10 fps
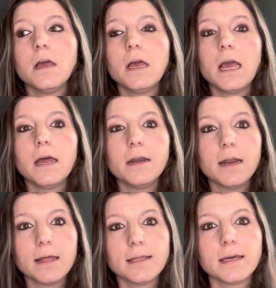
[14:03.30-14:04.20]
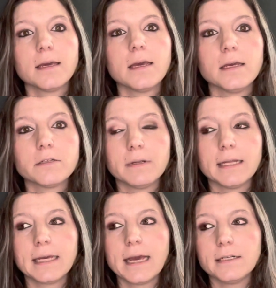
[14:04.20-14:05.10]
and nothing is
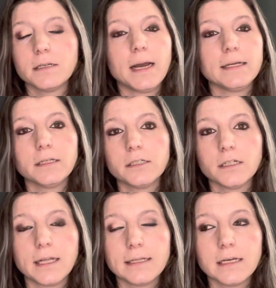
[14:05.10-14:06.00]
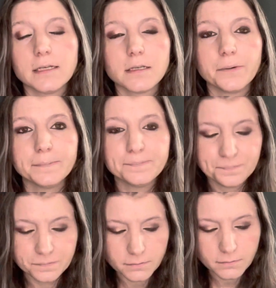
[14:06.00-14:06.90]
really catching my attention lately. So,
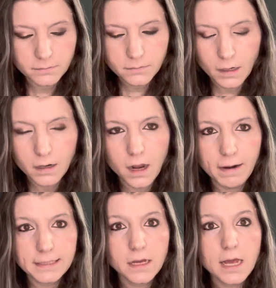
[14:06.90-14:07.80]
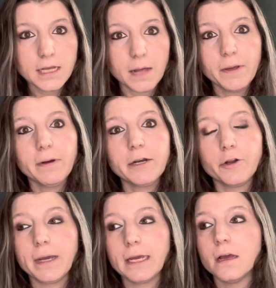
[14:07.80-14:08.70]
all right, tell me what you're
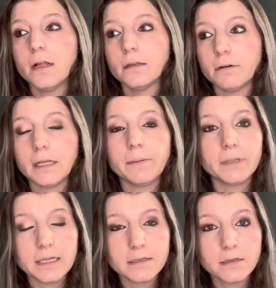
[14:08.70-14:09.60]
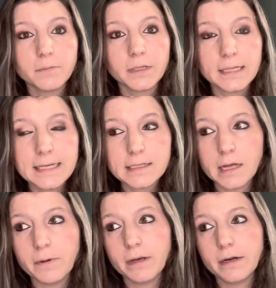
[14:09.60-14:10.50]
doing. Literally, please, please tell
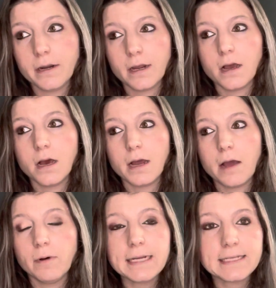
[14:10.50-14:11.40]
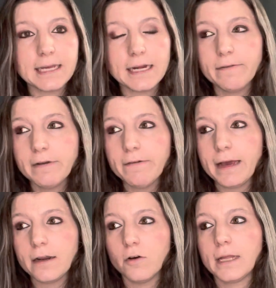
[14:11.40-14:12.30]
me what you're knitting on. I want to see it. Even if
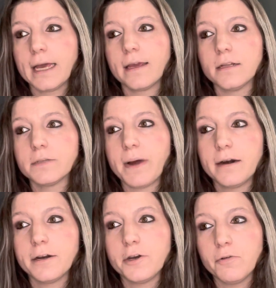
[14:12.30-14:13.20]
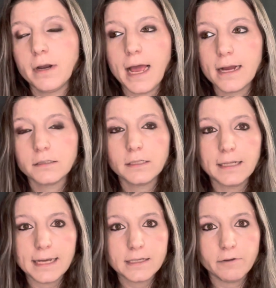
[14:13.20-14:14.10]
I don't like get inspired to do it, I actually
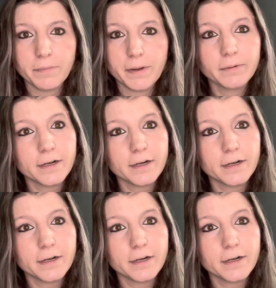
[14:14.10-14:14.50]
like seeing what people are